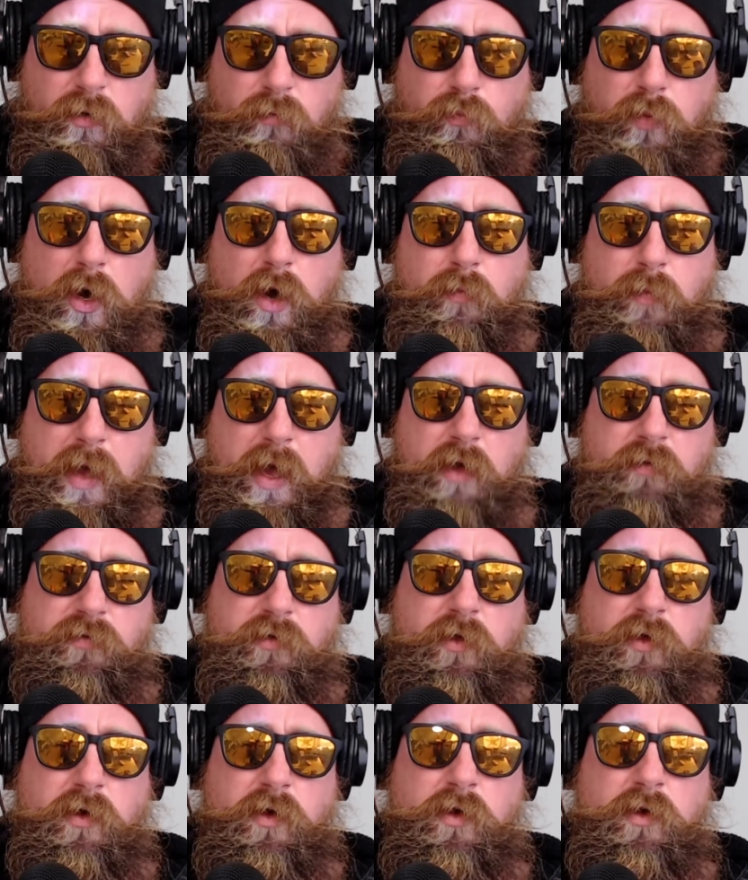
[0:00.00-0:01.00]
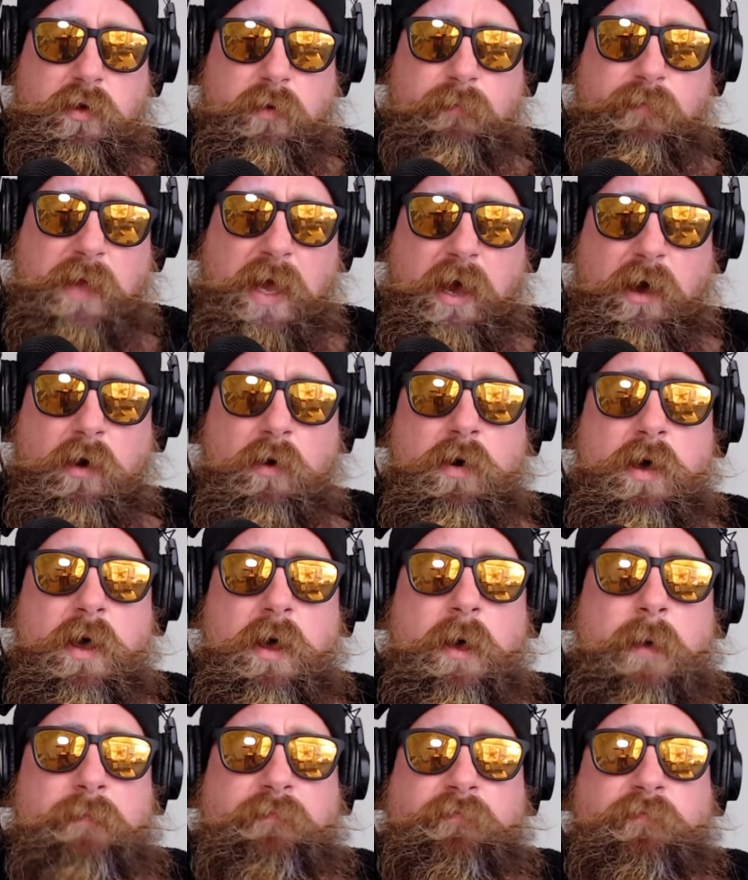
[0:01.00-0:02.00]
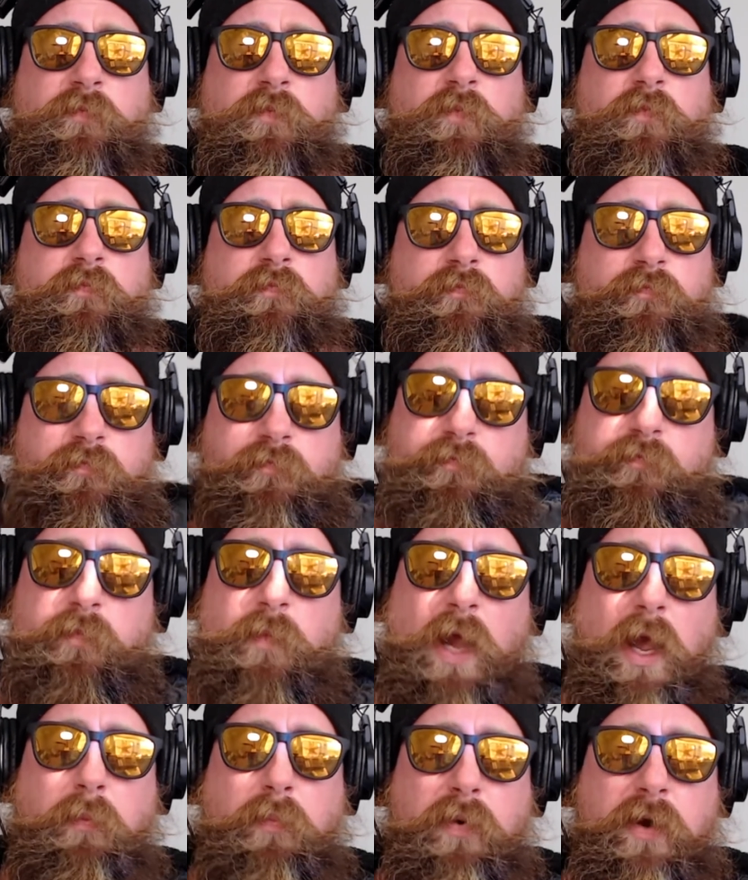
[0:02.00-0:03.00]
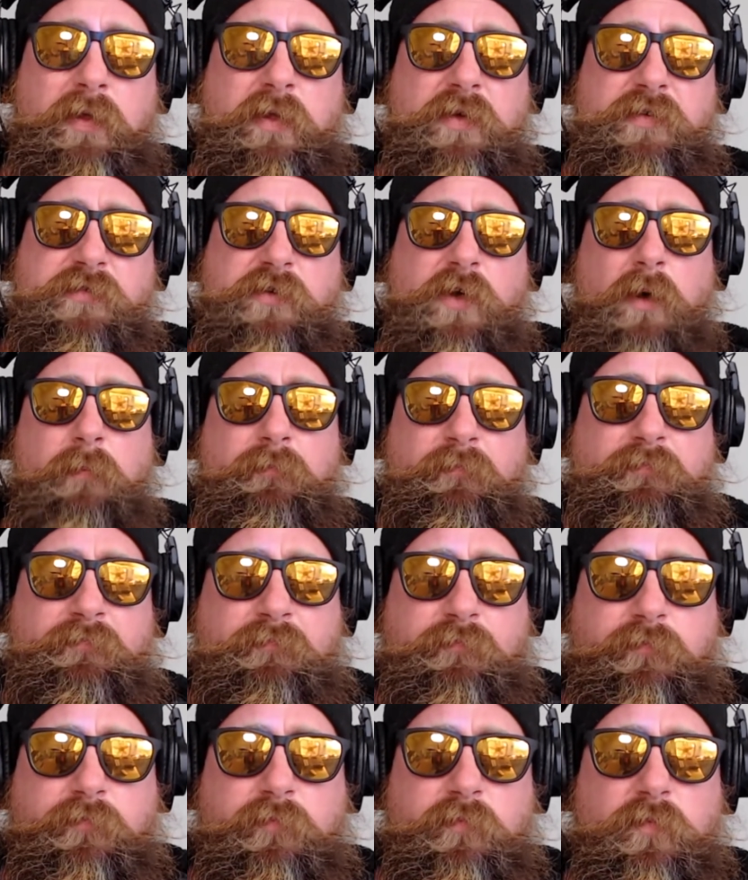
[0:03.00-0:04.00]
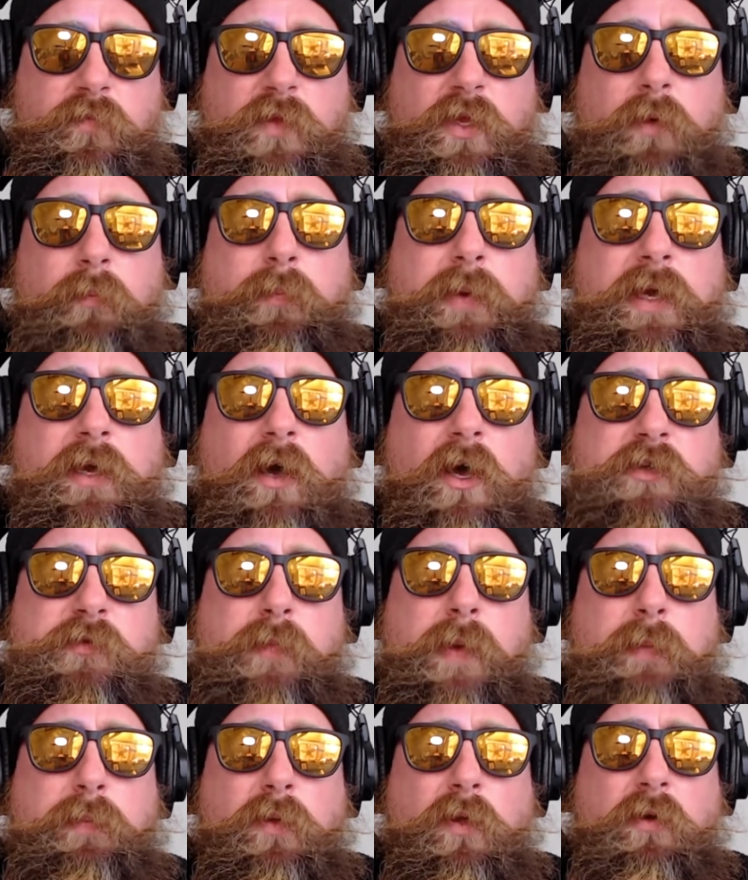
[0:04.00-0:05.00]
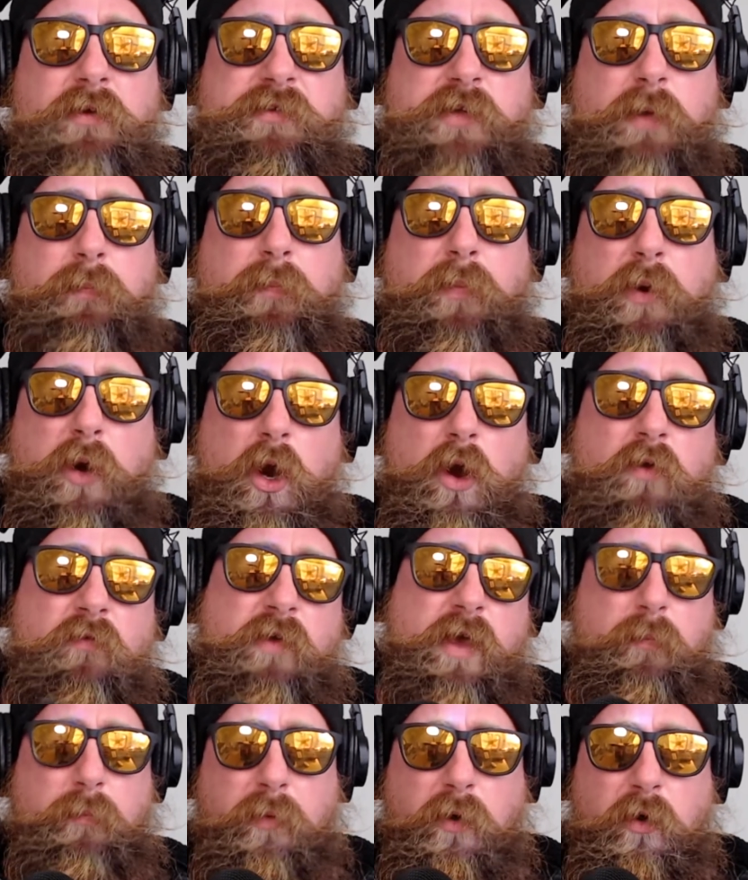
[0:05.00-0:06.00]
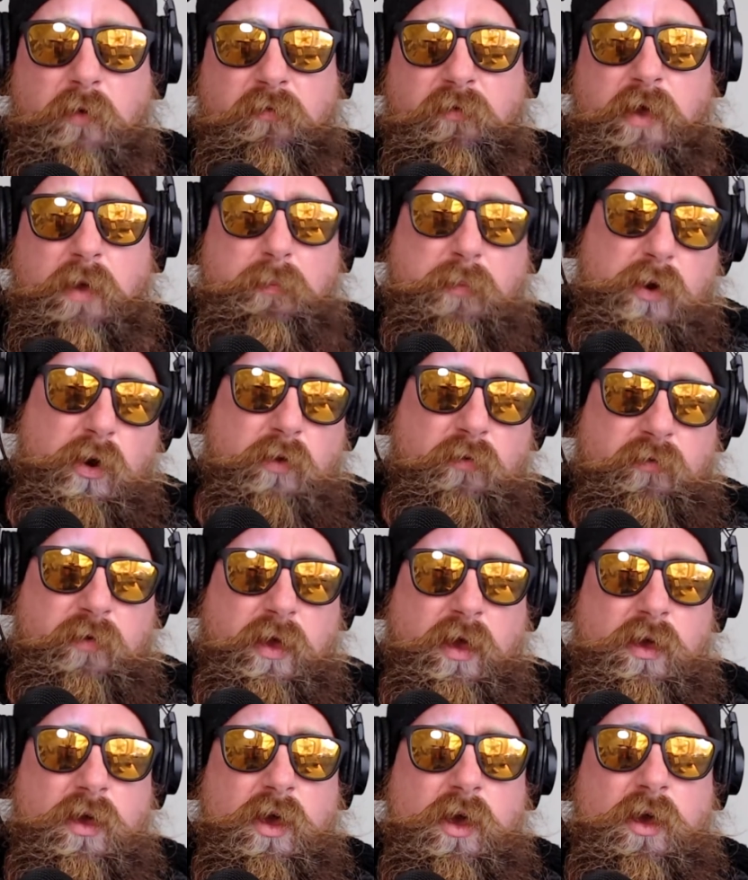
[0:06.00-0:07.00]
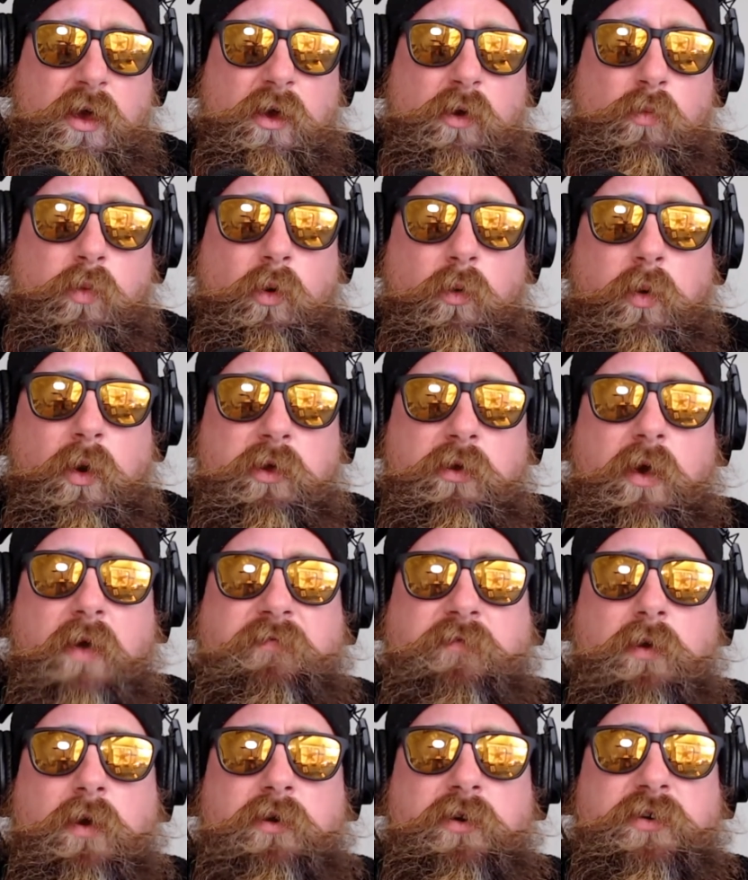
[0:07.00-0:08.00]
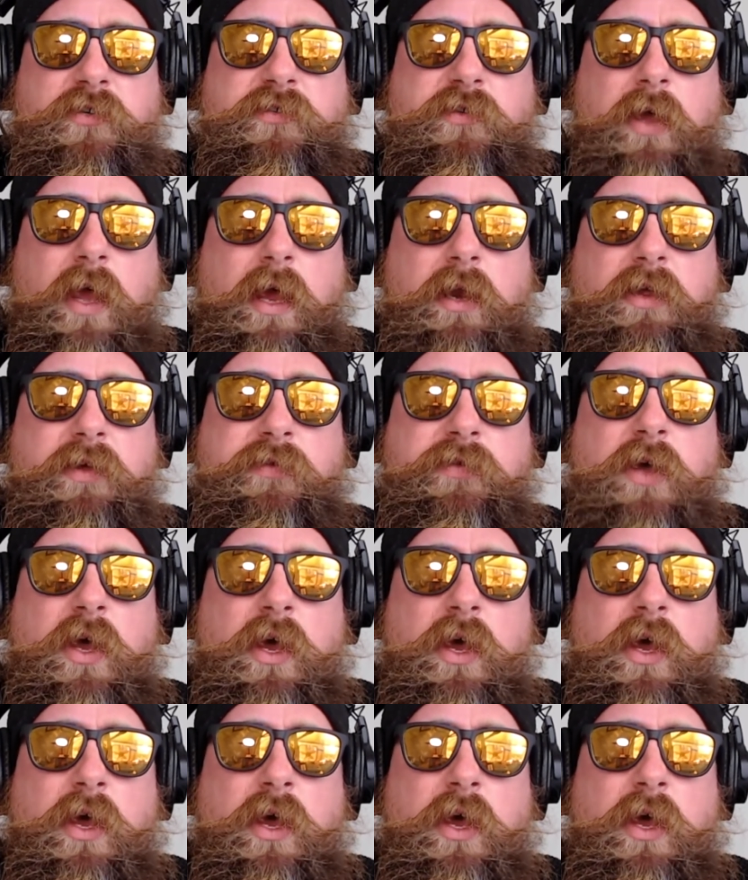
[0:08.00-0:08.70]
Ball math. Now, I bring this up because people always say, prove it, prove it, prove it. Well, what you have to understand is